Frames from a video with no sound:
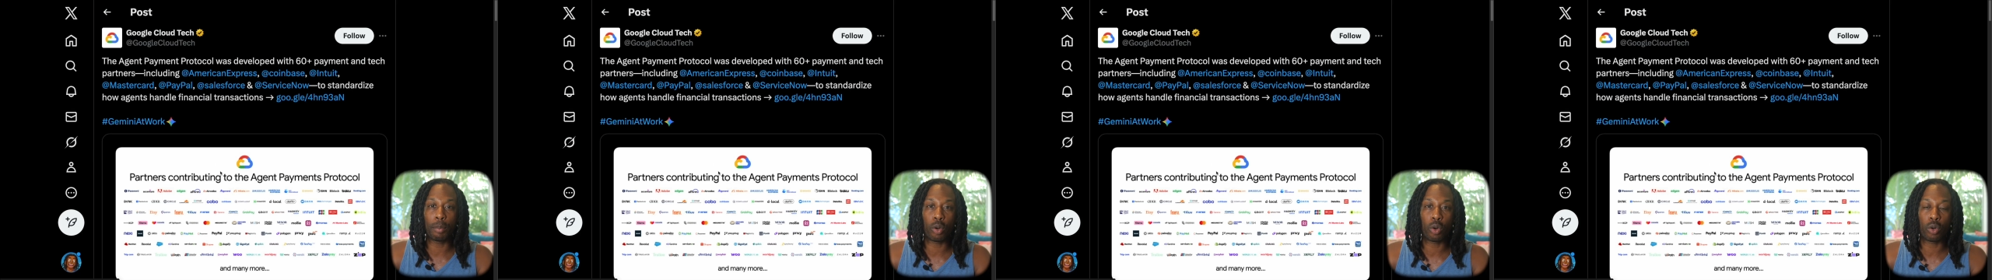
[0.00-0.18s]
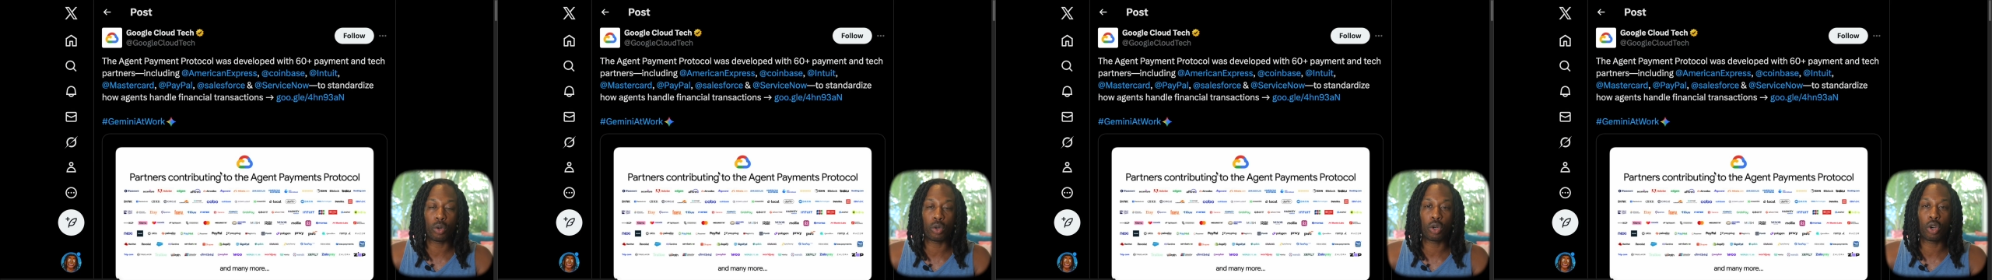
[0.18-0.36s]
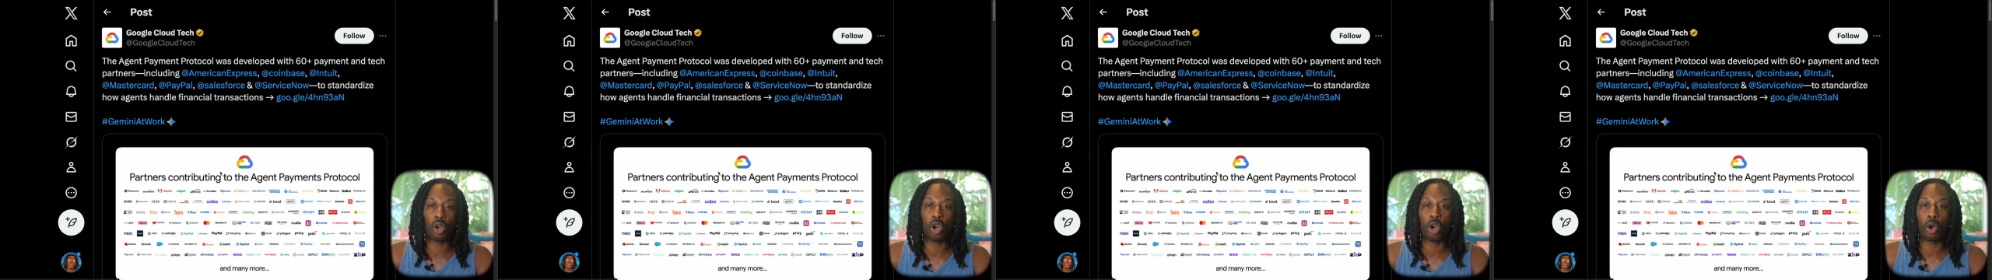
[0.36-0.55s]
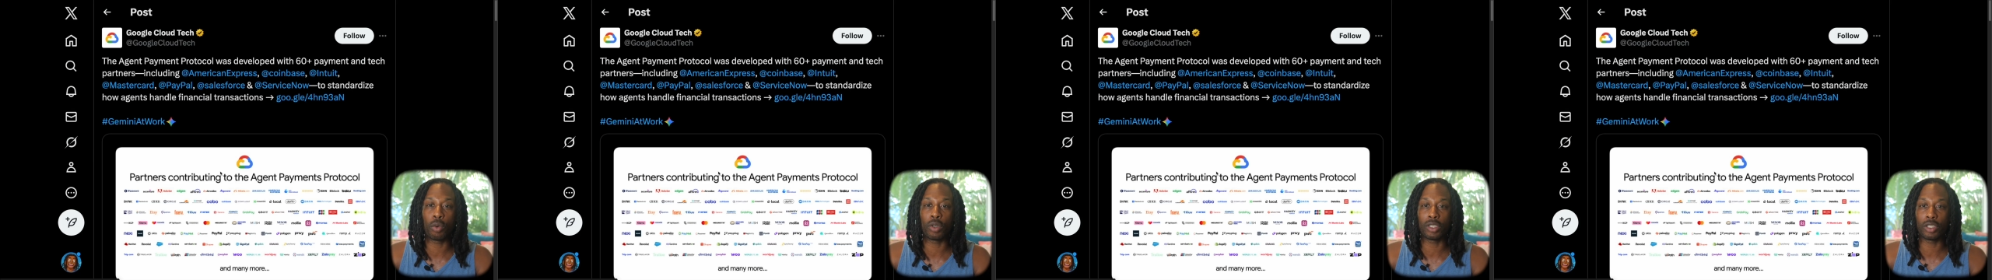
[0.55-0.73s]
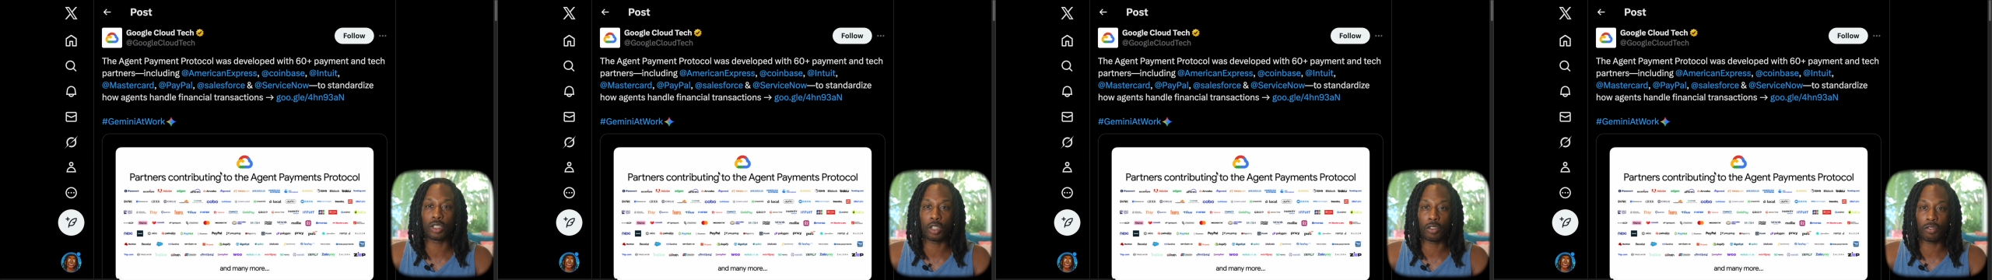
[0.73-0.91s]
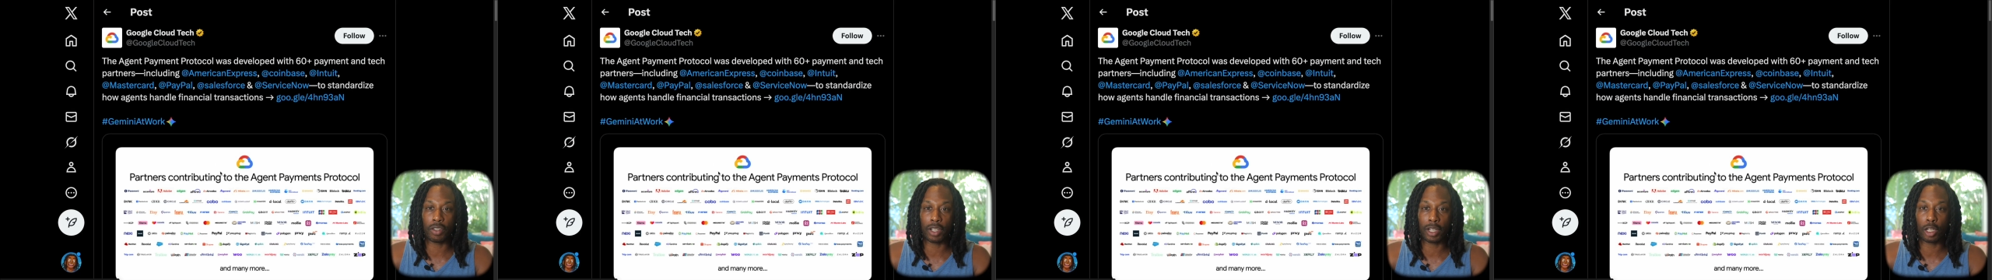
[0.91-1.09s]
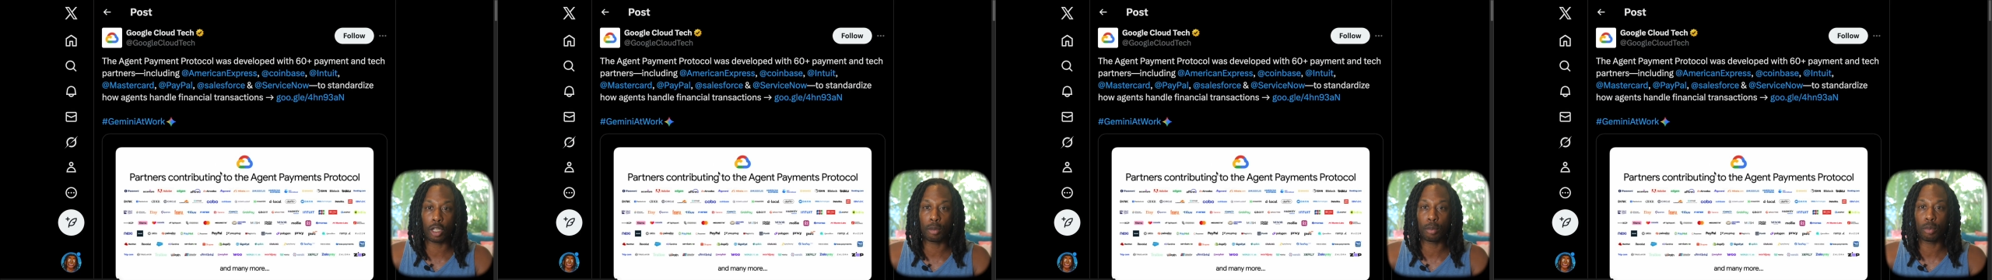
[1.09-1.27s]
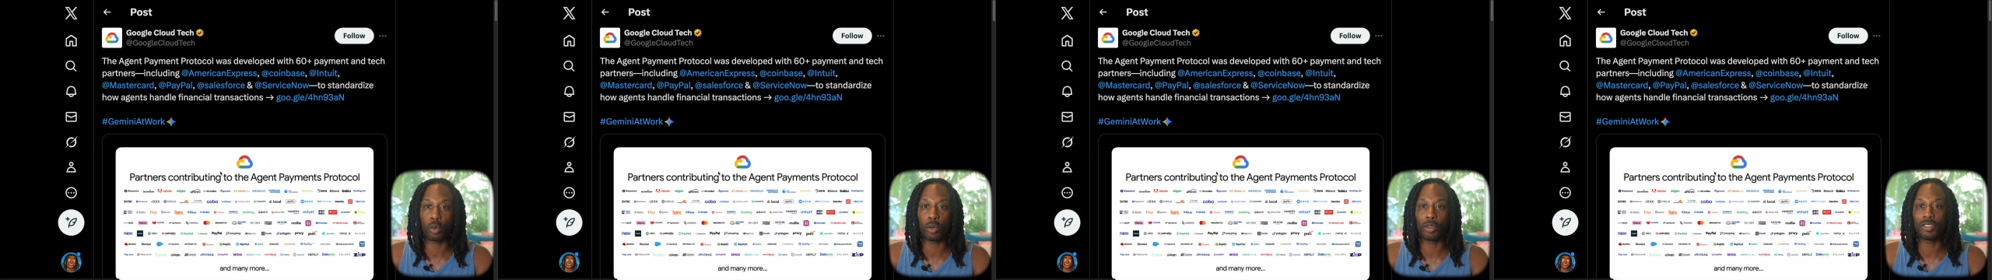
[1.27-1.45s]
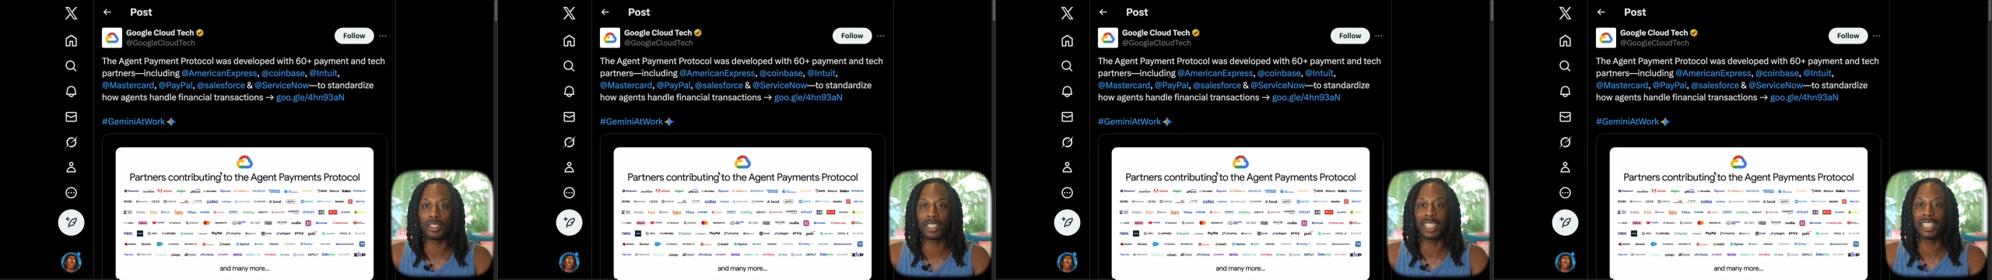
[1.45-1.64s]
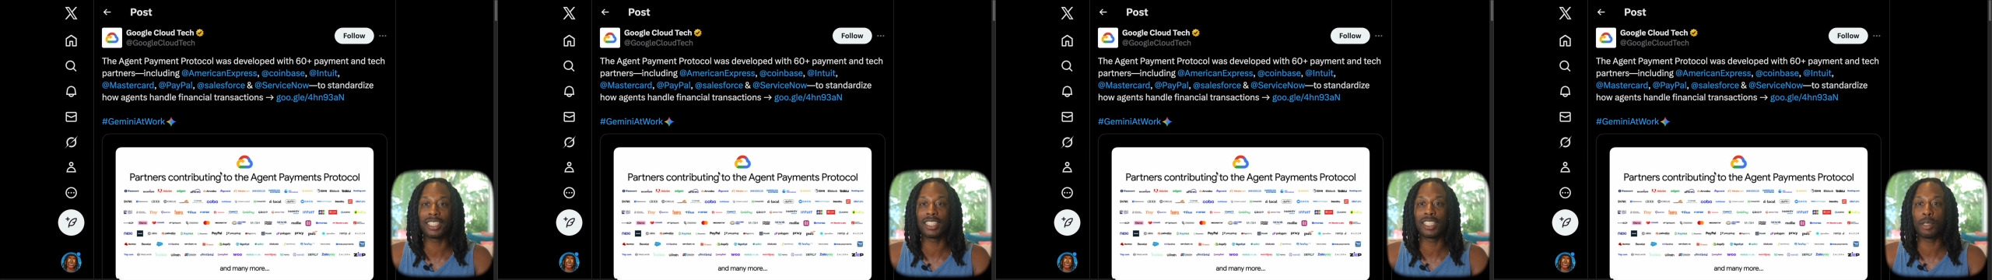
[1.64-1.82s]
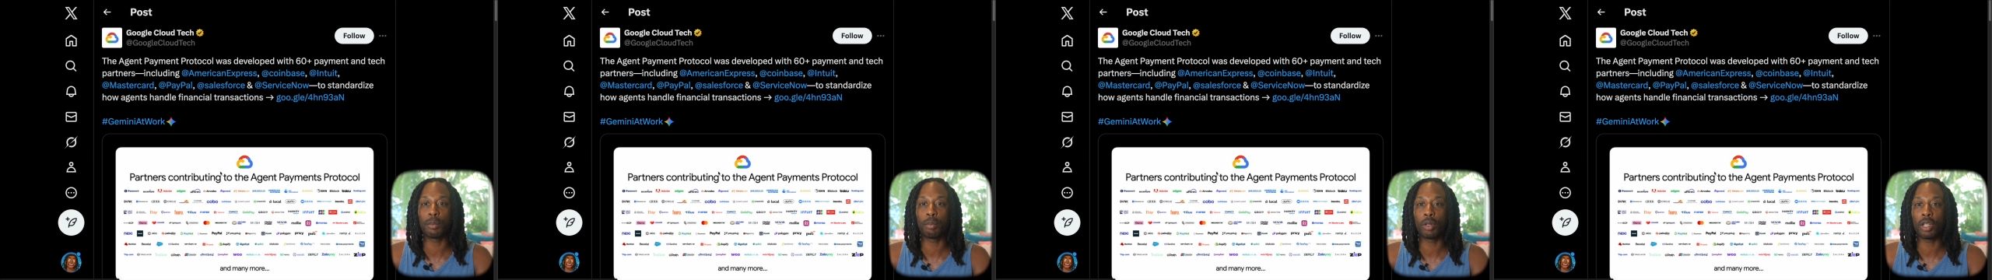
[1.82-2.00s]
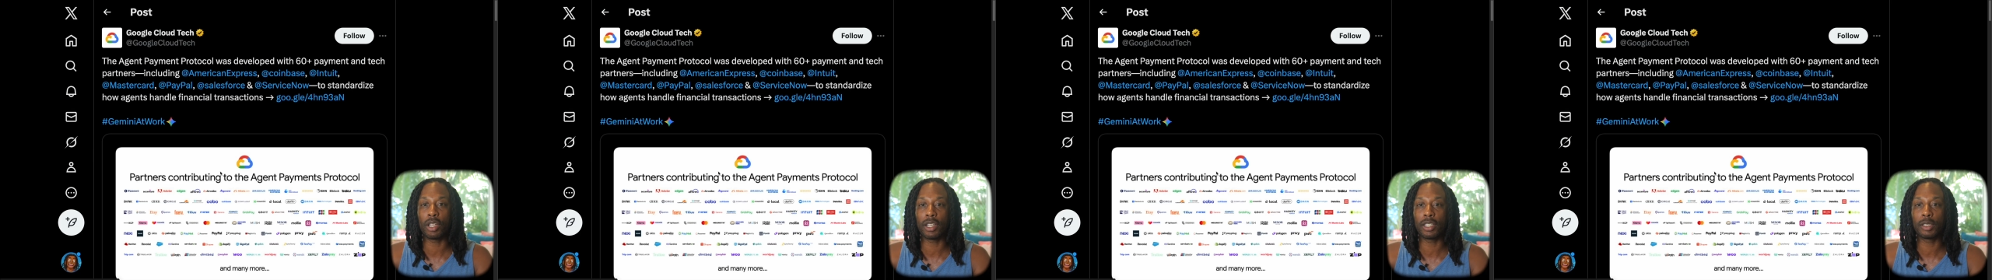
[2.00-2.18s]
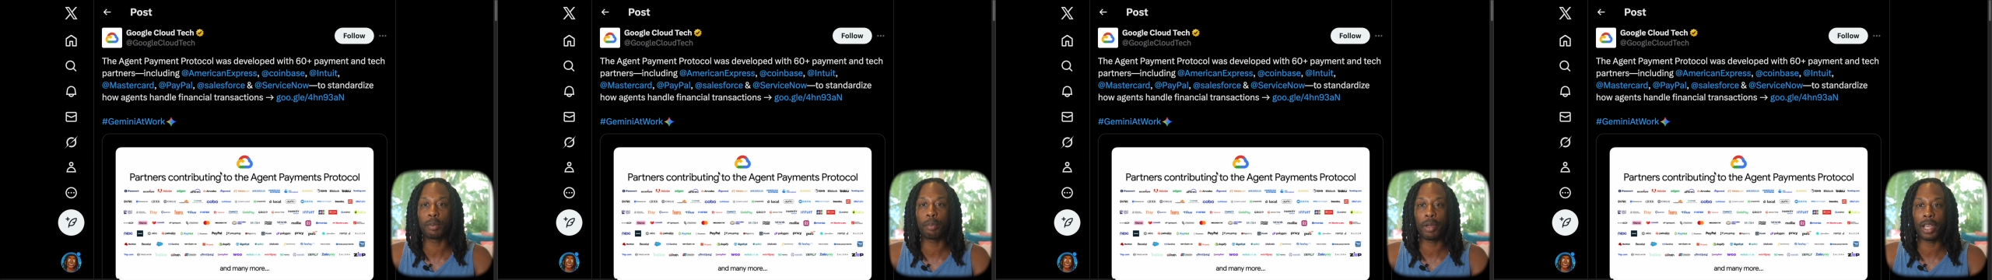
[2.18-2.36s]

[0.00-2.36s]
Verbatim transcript: protocol was developed with 60 plus